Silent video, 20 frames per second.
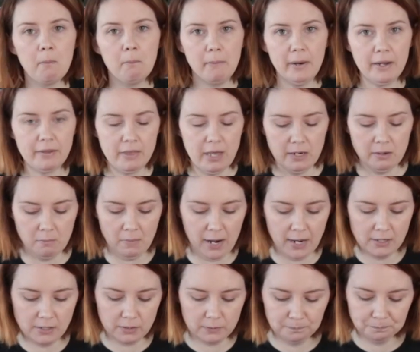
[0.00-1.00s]
bear that in
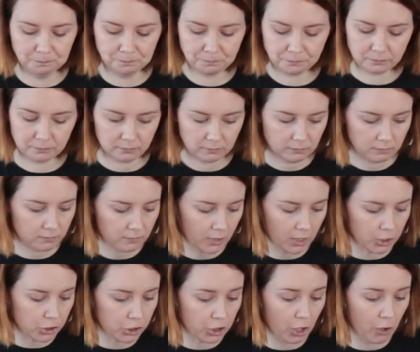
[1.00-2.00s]
mind.
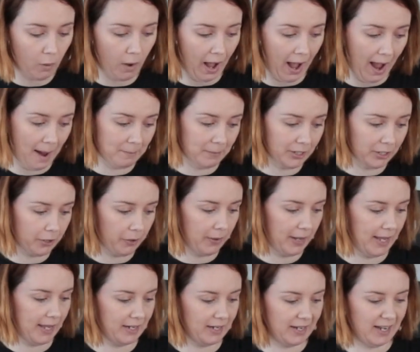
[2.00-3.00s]
So I'm gonna go
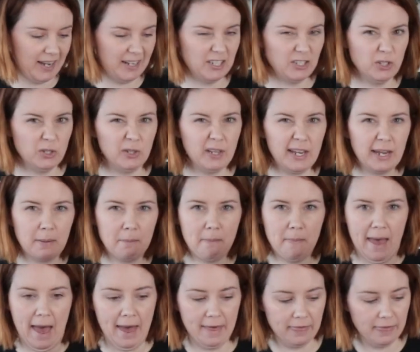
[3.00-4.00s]
ahead and kind of do like a
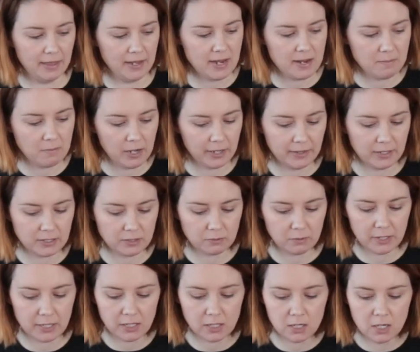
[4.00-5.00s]
bat theme on this
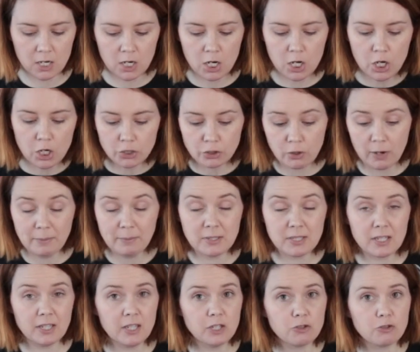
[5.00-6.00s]
one. So I'm
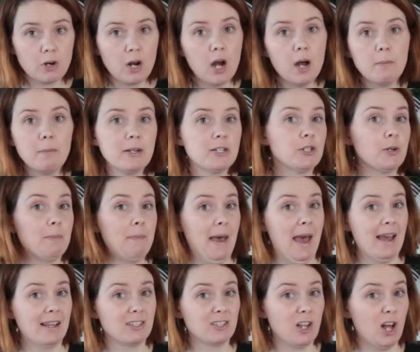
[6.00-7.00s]
just gonna draw a bunch of
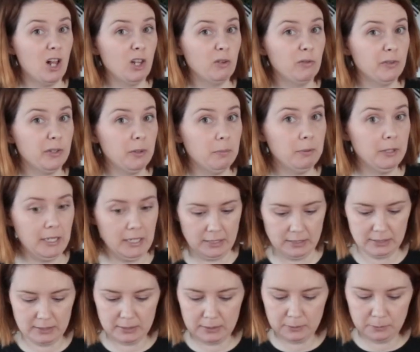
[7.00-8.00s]
bats all over the
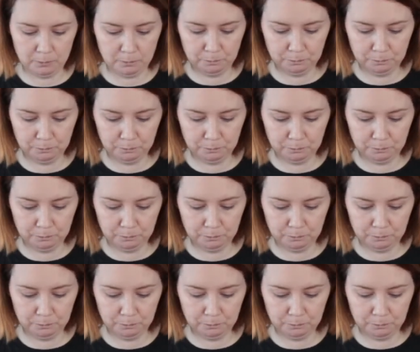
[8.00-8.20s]
place.